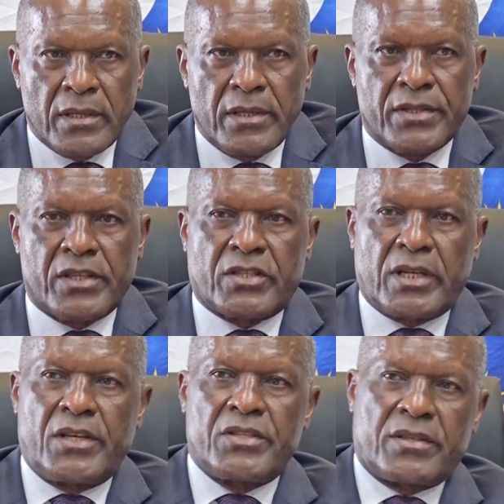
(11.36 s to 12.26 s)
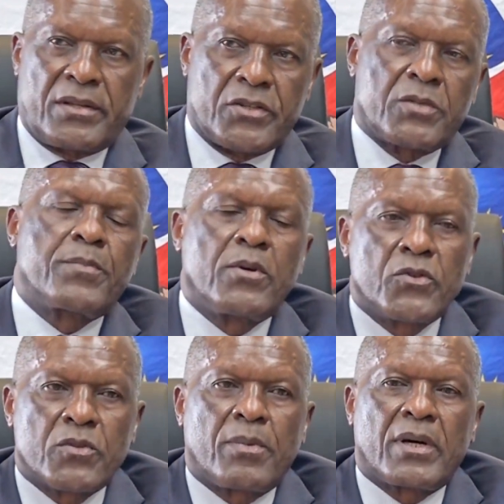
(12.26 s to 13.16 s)
is the challenge that is
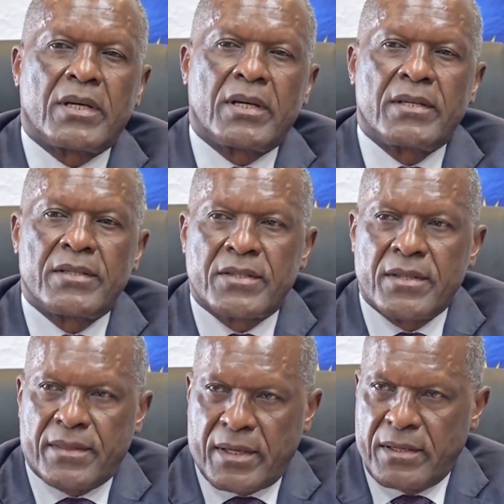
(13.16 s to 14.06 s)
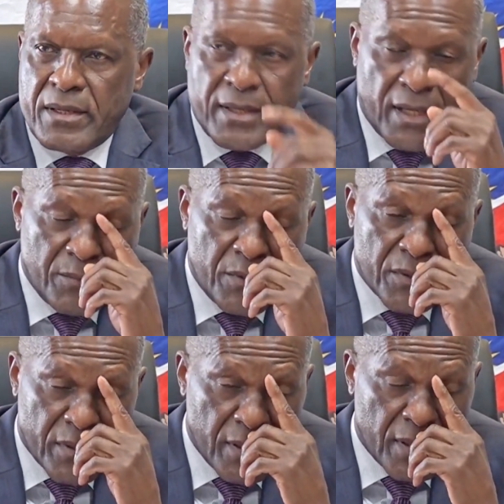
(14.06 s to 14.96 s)
posed by synthetic
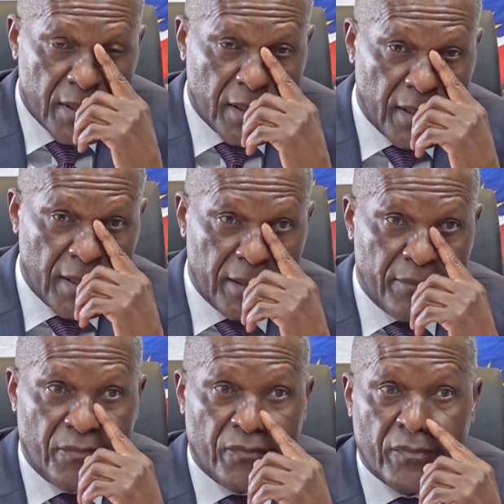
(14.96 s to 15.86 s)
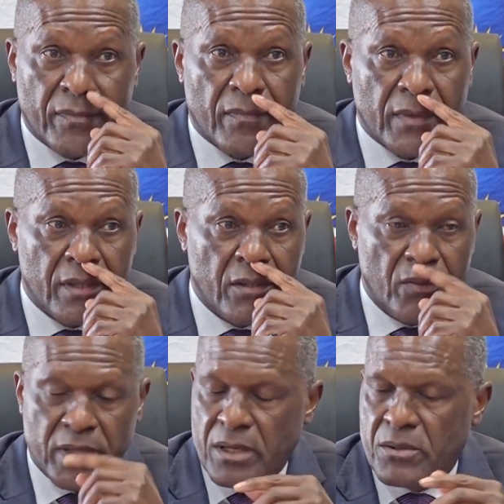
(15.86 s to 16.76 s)
diamonds, um,
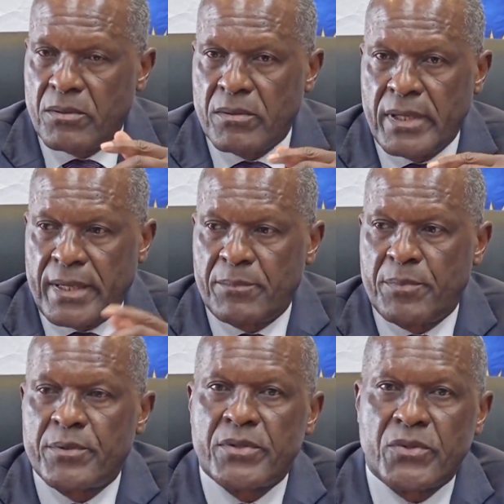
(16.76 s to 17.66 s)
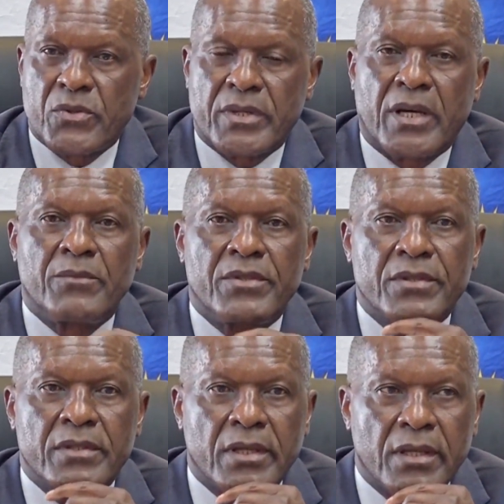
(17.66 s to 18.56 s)
or what they call lab-produced diamonds.